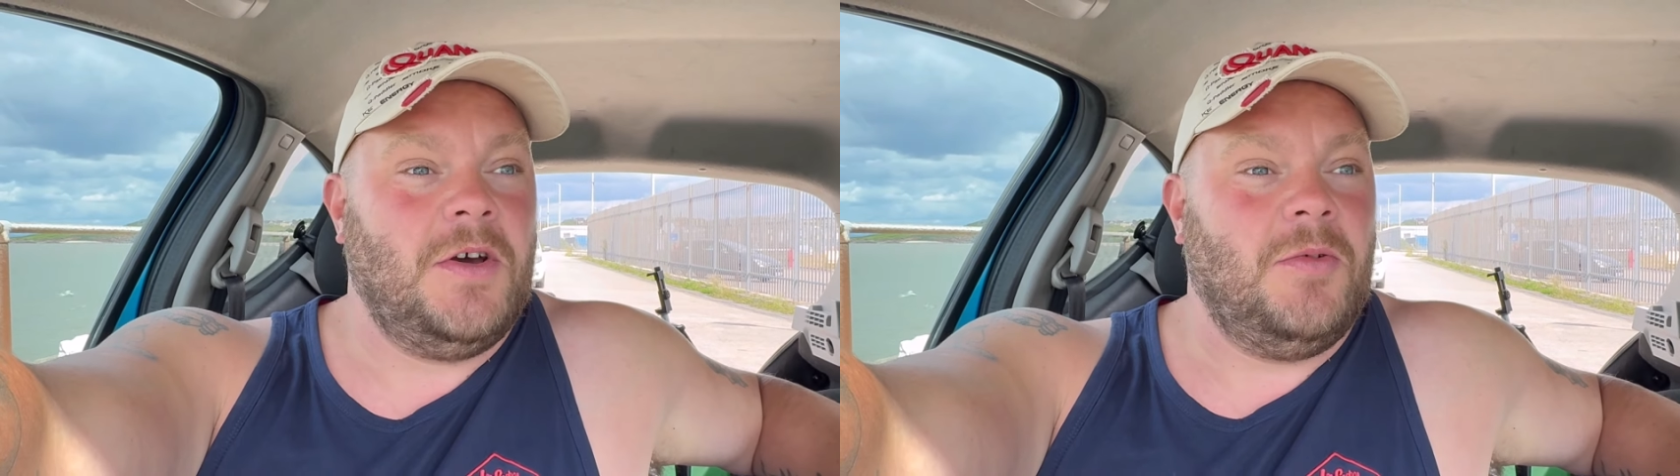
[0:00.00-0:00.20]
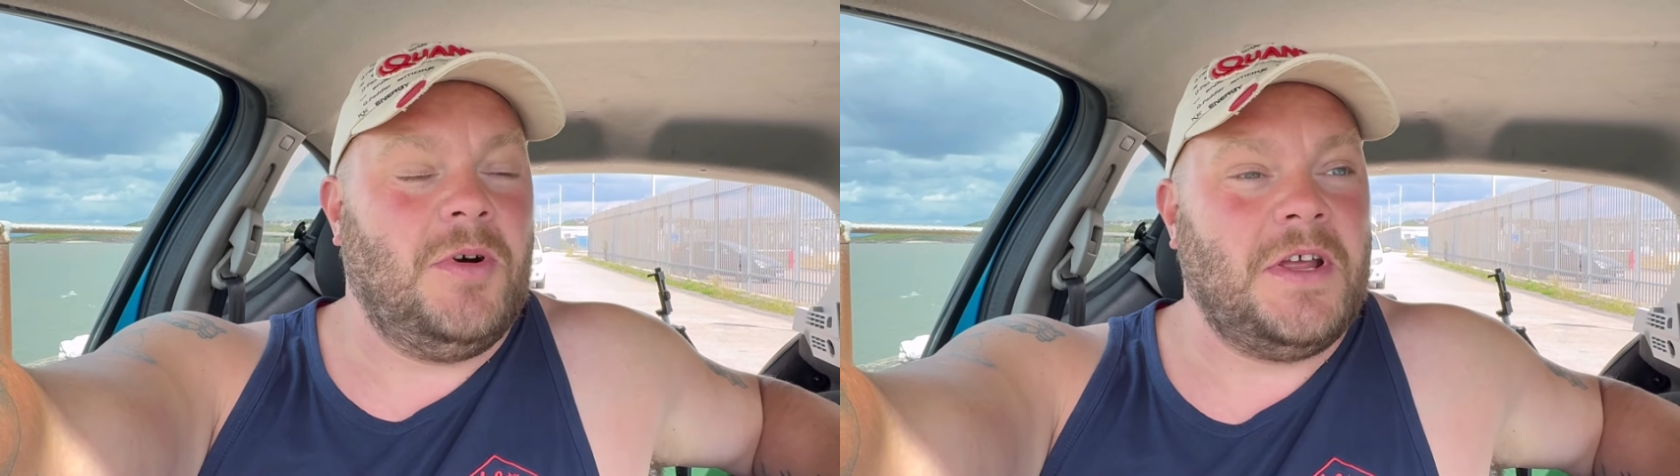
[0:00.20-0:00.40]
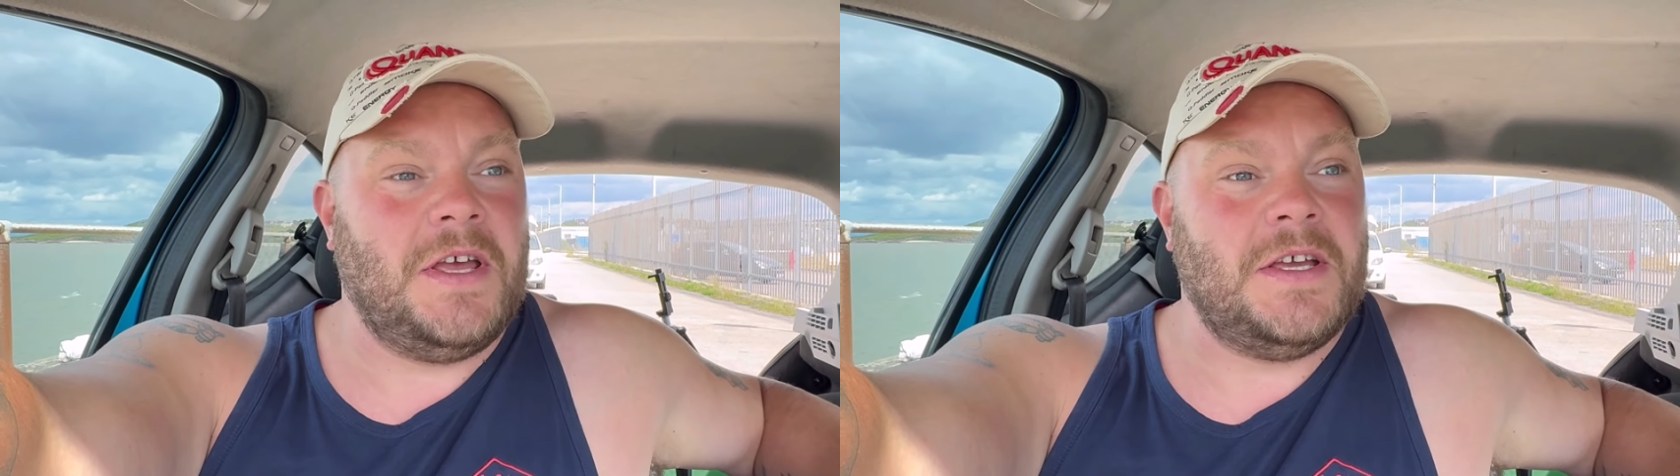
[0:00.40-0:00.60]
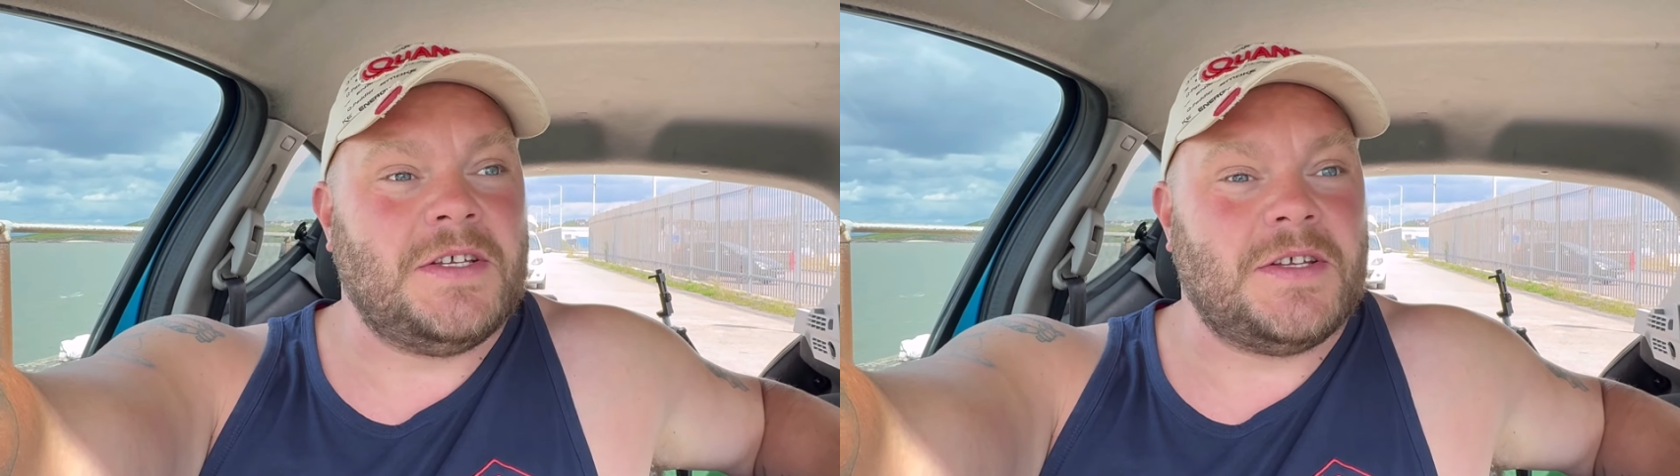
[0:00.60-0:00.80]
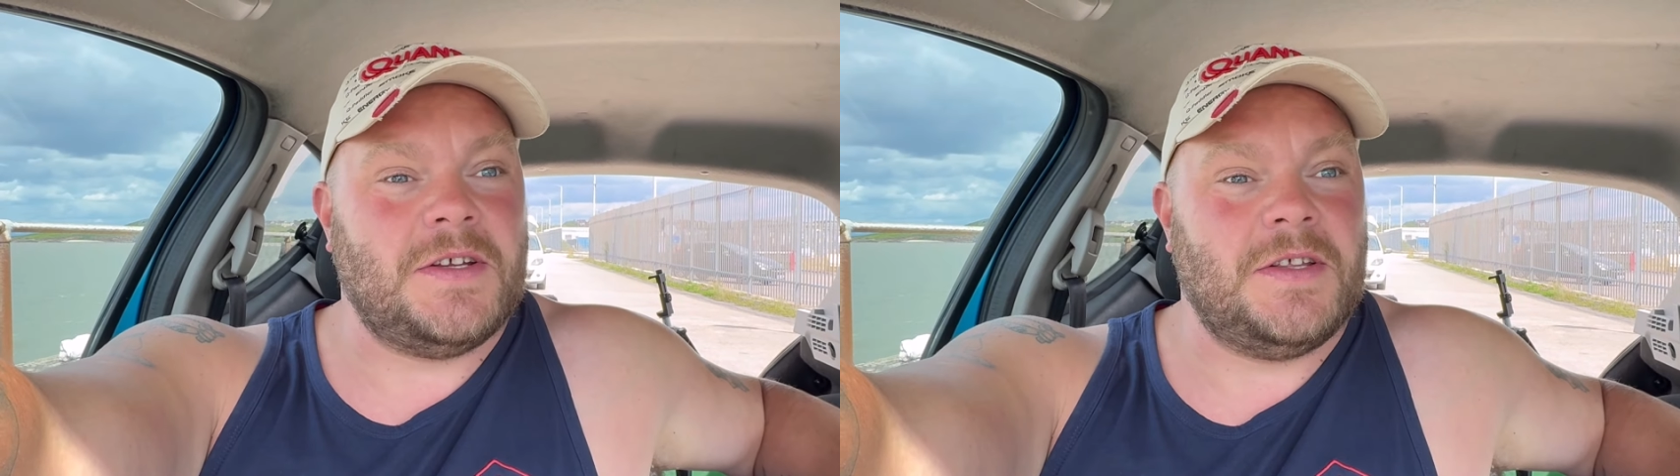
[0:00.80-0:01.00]
What it
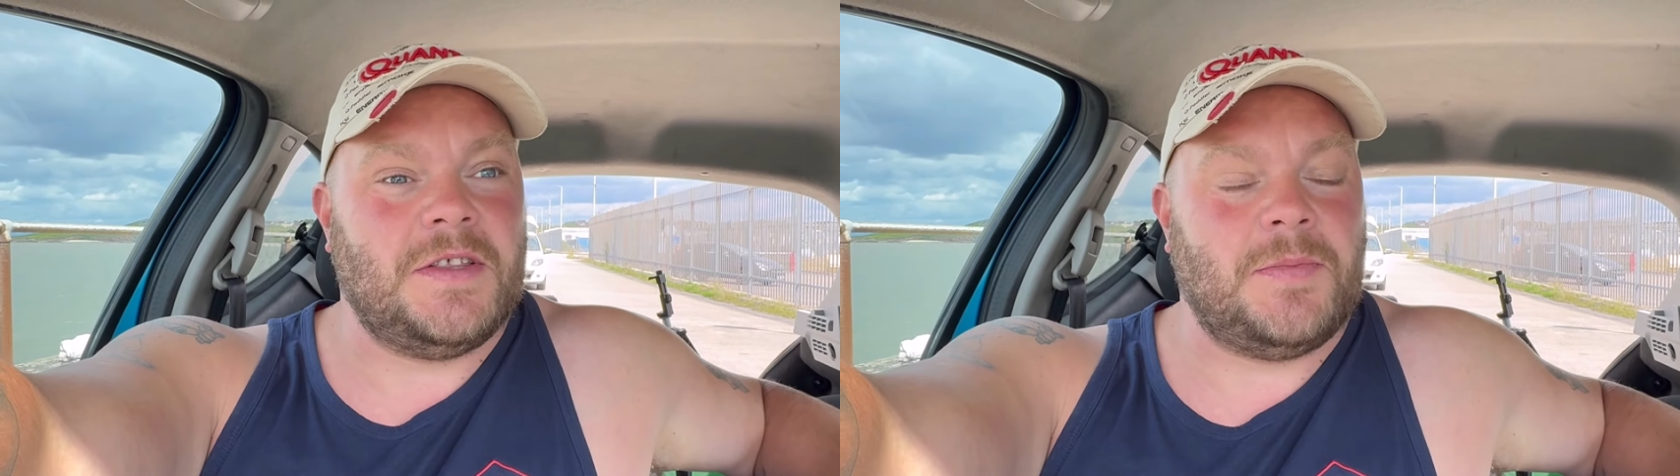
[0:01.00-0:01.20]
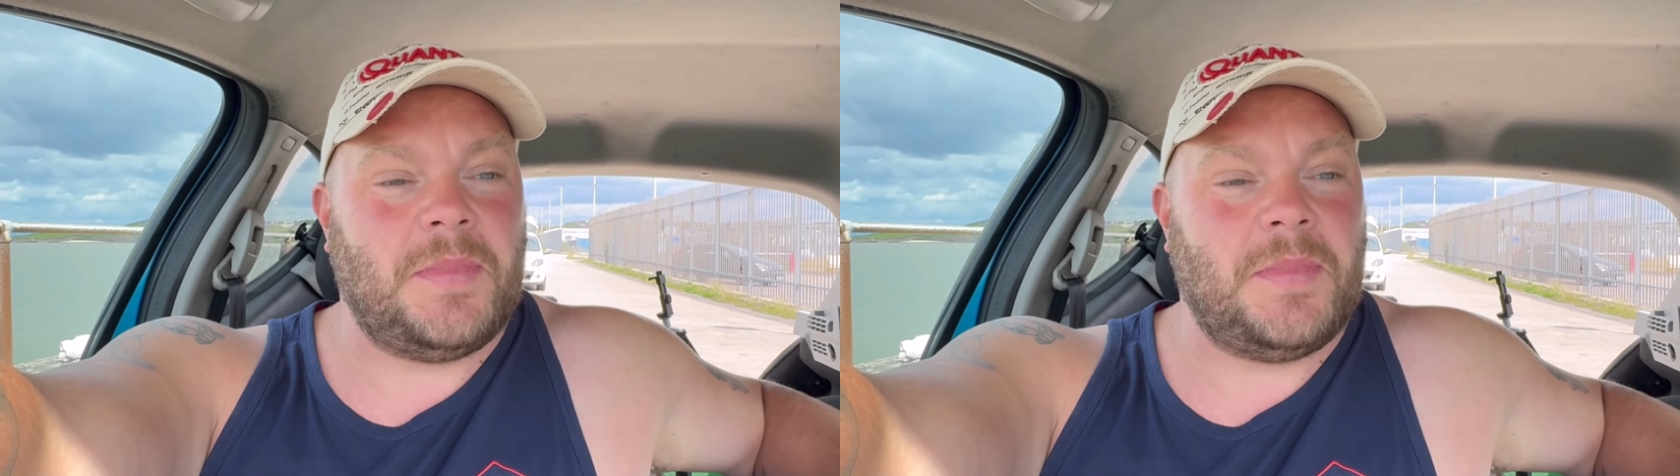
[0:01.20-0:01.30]
is, the